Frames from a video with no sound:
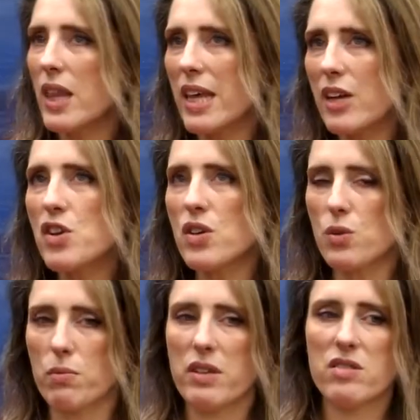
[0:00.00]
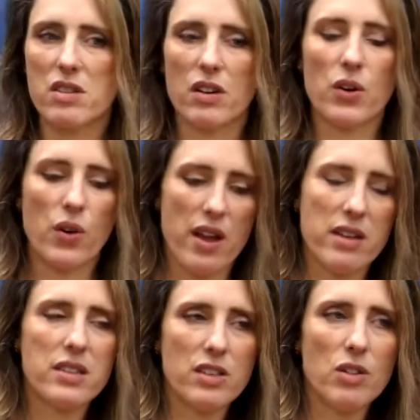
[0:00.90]
of the issues when we start
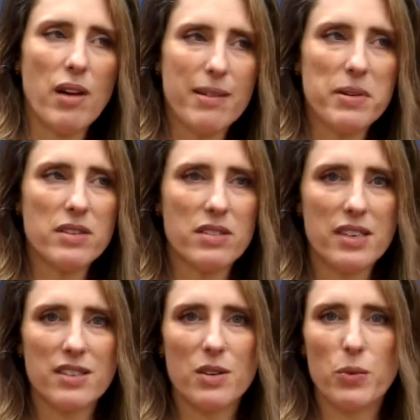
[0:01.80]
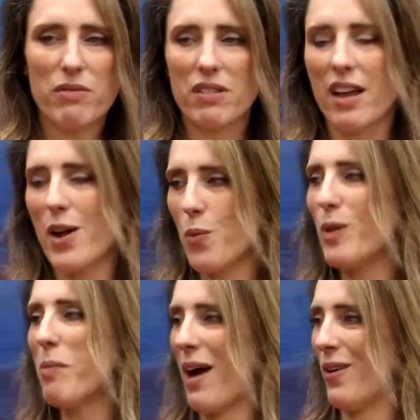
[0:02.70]
creating new habits is that we rely on
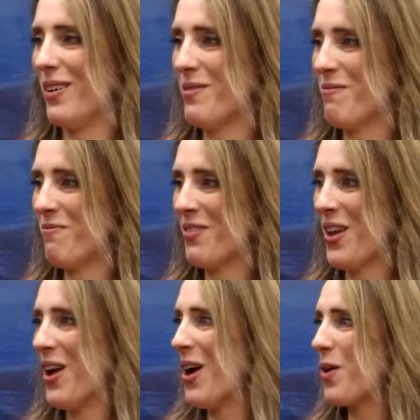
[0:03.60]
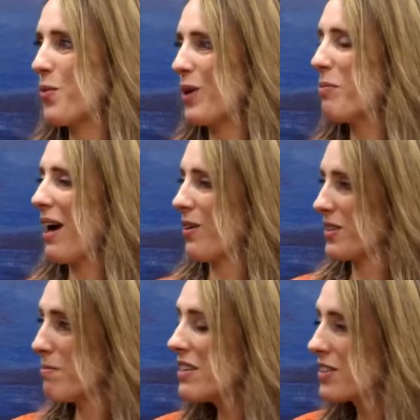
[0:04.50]
willpower. And willpower is
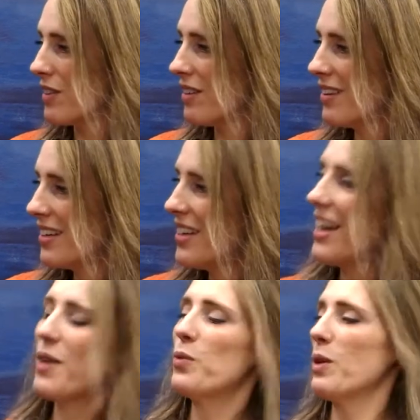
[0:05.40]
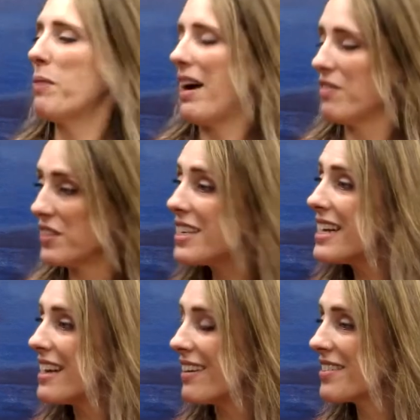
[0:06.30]
a muscle. And willpower
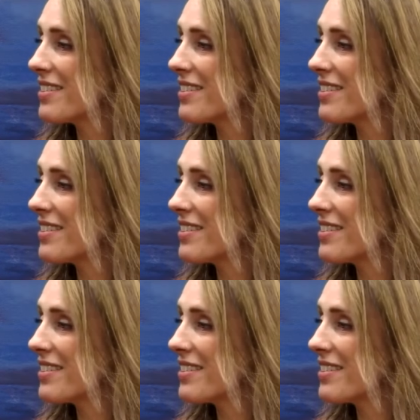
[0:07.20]
fatigues.